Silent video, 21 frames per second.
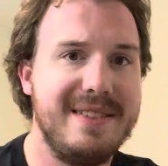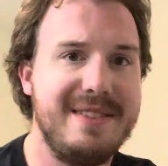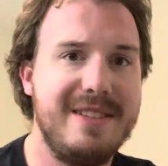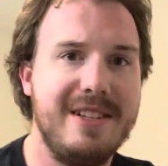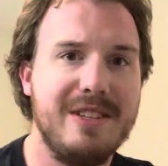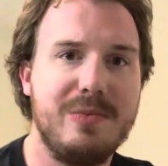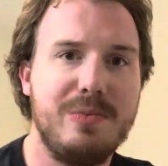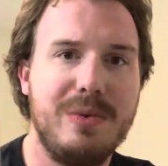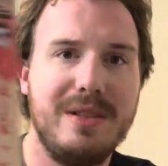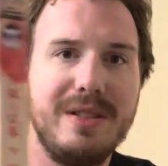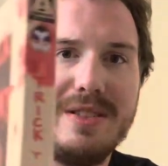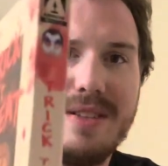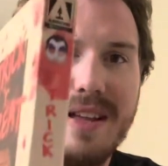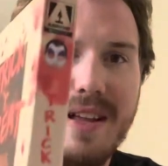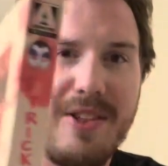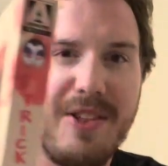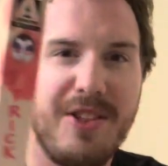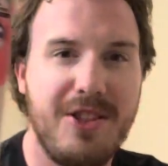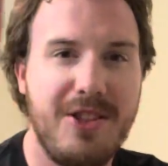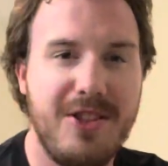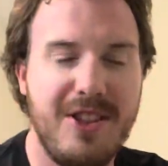This one's a
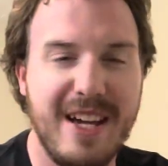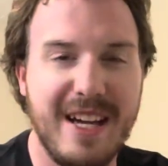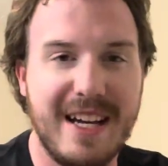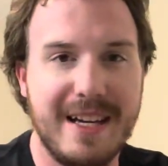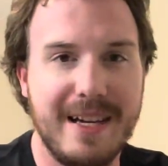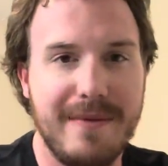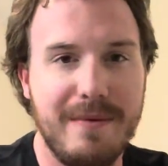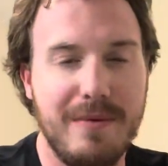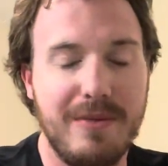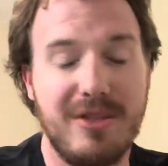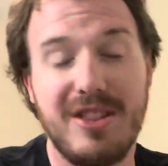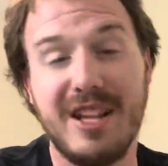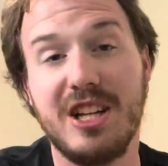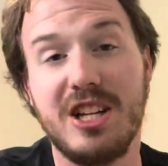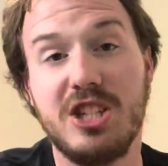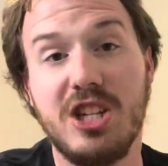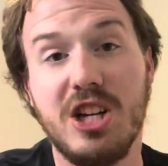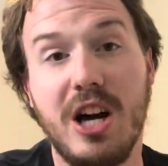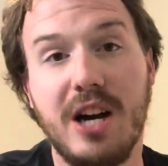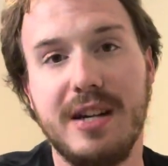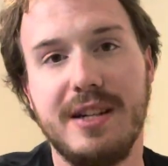thick
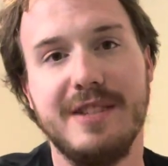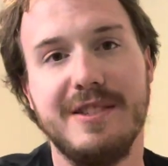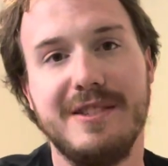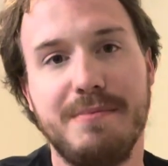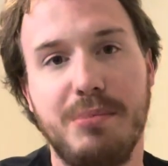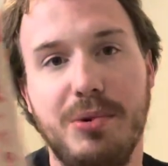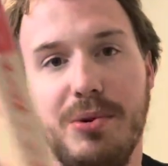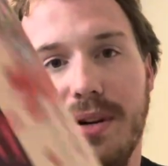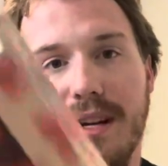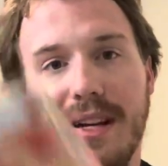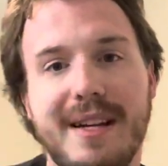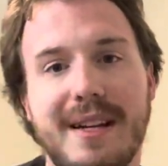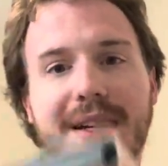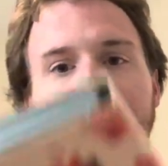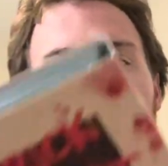chungus boy.